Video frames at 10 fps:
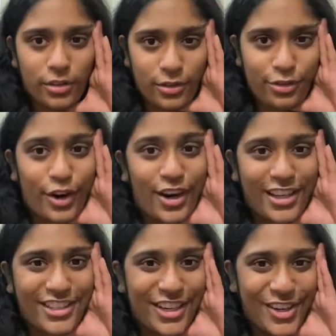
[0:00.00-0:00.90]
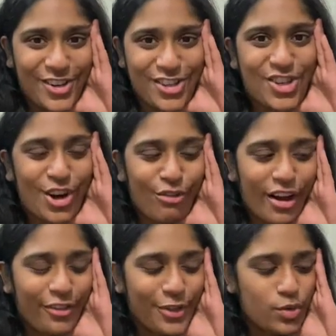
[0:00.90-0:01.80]
for years to go
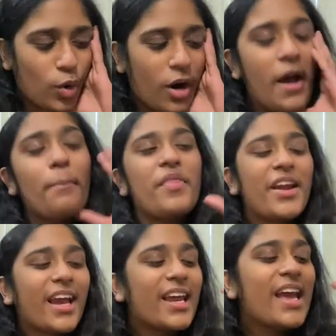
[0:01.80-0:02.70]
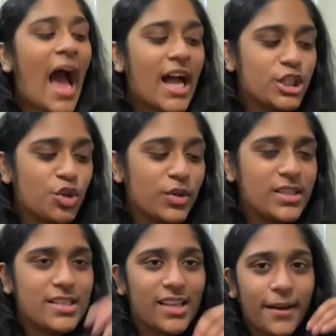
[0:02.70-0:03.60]
fight in this war. But then again, he had to because
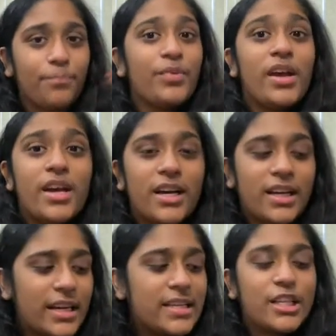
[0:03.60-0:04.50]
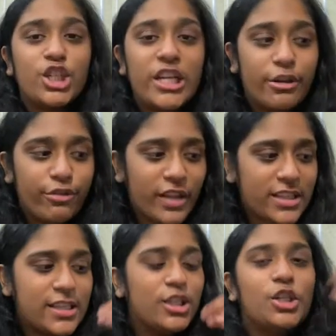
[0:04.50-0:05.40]
it's like he's the chief. That's
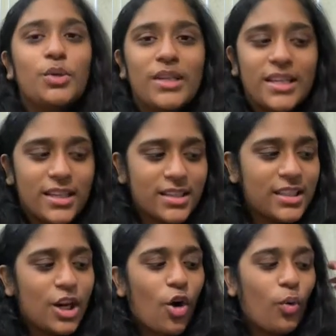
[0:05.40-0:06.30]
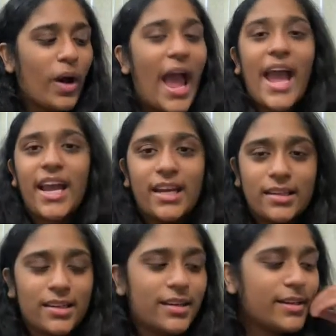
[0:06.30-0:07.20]
his duty to go aid.
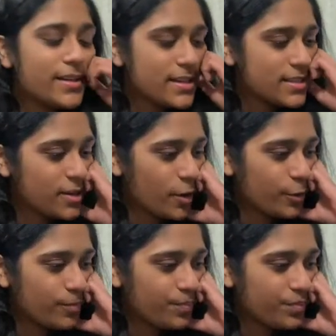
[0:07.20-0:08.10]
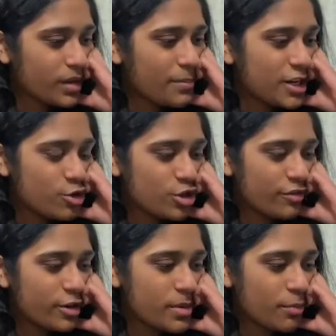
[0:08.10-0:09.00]
So I mean, you should have
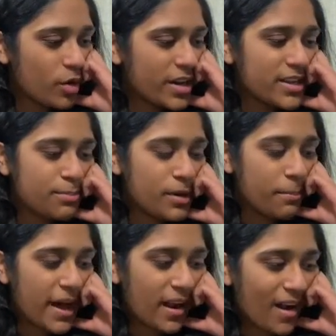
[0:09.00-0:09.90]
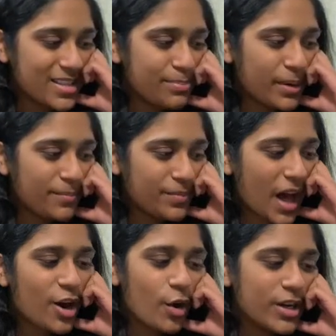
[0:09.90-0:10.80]
feared me more. He is pretty badass, but I
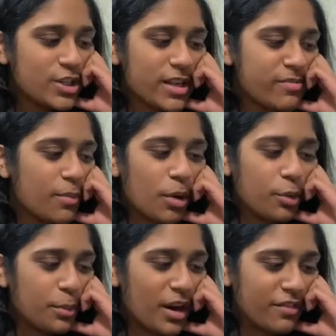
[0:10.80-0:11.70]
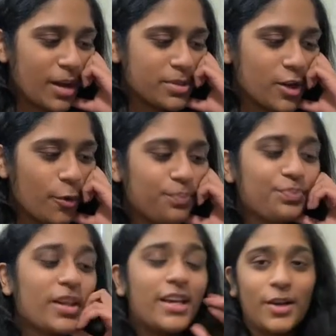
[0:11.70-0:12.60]
don't know. He just gives me more boomerang vibes, so
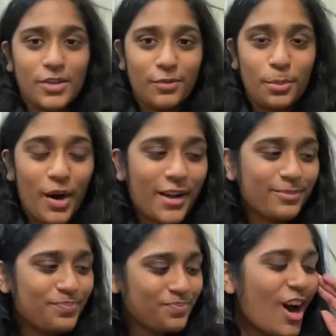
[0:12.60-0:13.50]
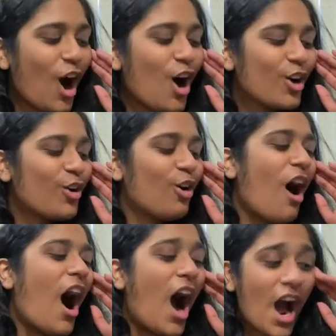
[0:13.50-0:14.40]
he goes in boomerang. Uncle
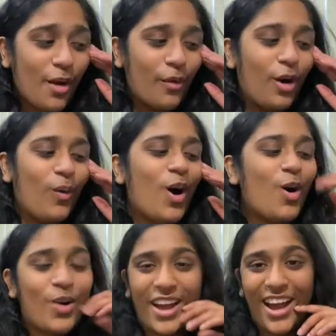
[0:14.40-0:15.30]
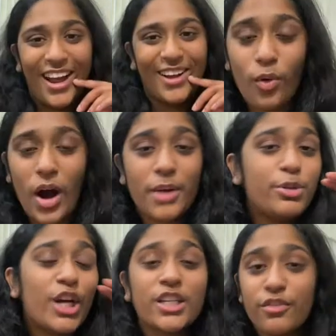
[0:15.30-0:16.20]
Iroh. Okay,
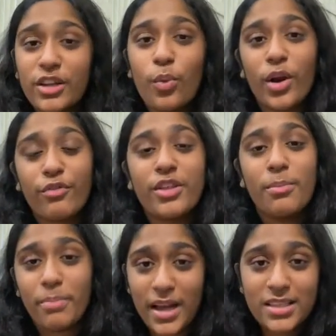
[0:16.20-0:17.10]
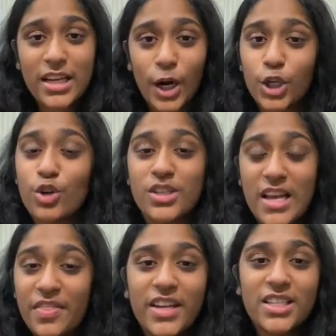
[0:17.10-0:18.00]
objectively one of the best characters
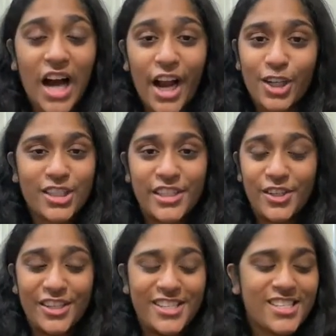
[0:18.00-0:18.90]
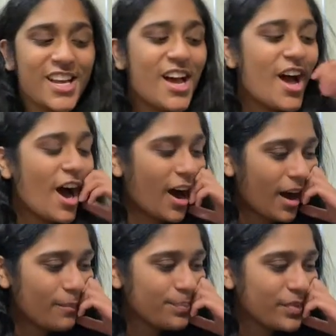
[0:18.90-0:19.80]
in the entire series.
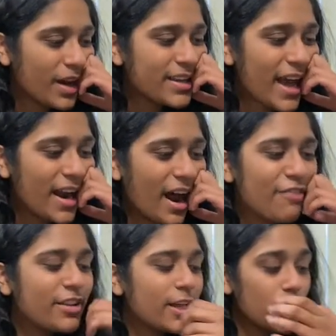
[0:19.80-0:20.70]
Um, again, I feel like